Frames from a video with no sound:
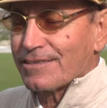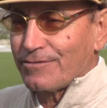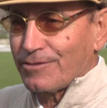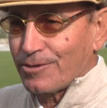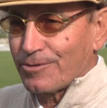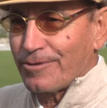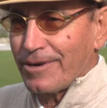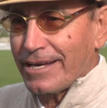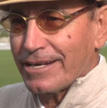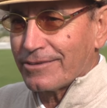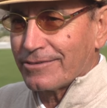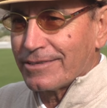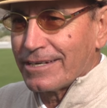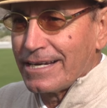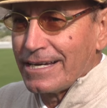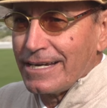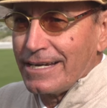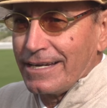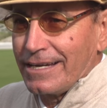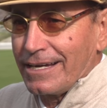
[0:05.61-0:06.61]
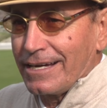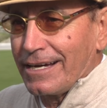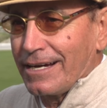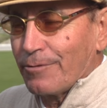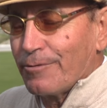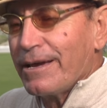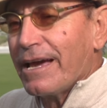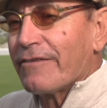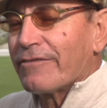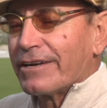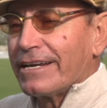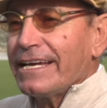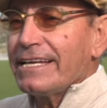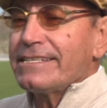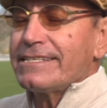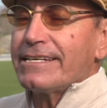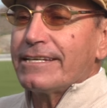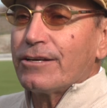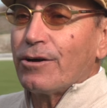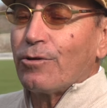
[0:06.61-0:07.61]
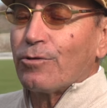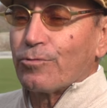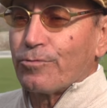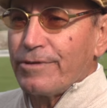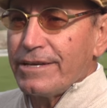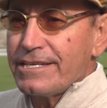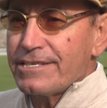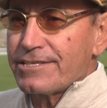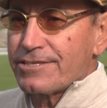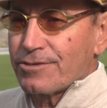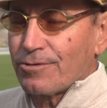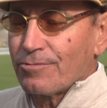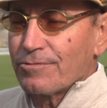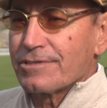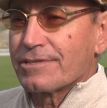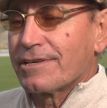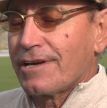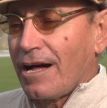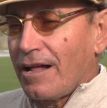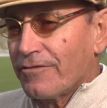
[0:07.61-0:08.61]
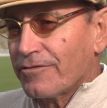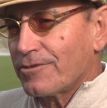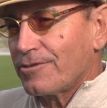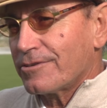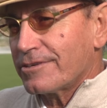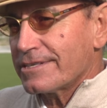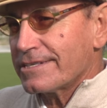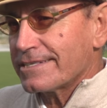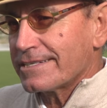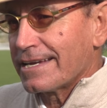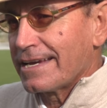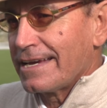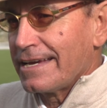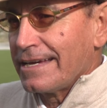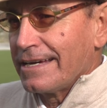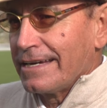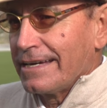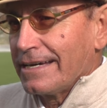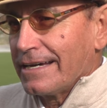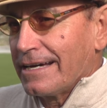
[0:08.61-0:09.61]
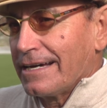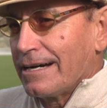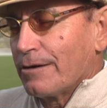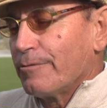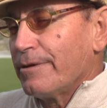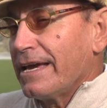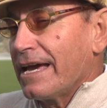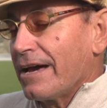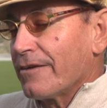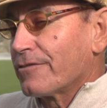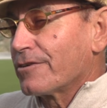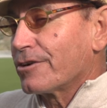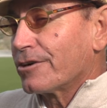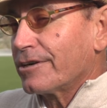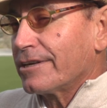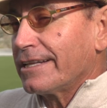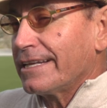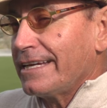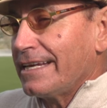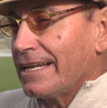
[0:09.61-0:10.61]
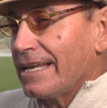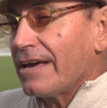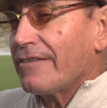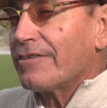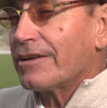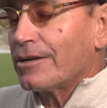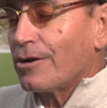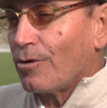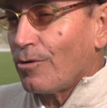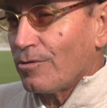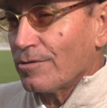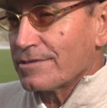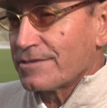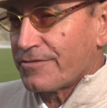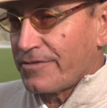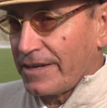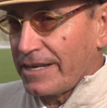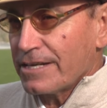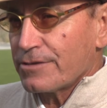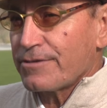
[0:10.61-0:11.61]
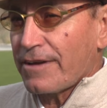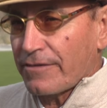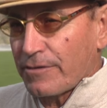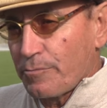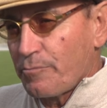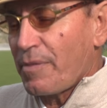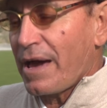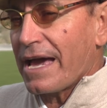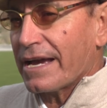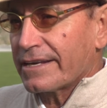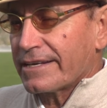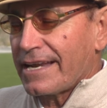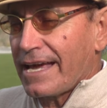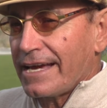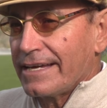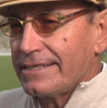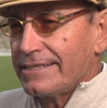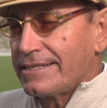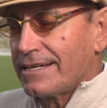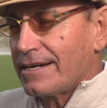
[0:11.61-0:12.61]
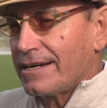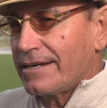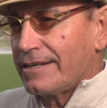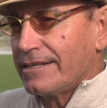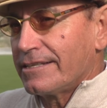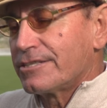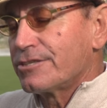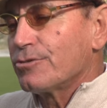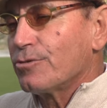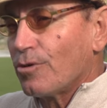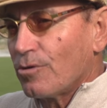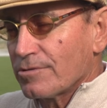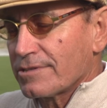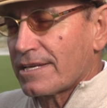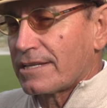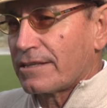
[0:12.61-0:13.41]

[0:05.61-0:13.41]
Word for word: of Loreto. Uh, we have an 18 hole Rees Jones golf course. Uh, we have currently 11 holes finished. We have the back nine done and two holes